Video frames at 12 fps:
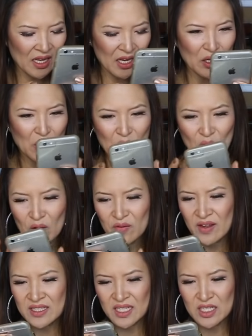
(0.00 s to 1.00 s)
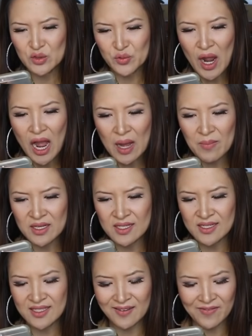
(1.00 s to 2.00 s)
you know, girlfriends and dramas
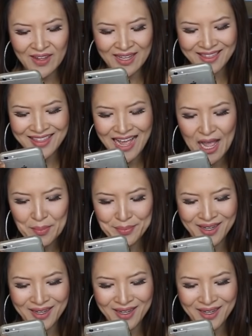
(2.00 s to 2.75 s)
and stuff like that,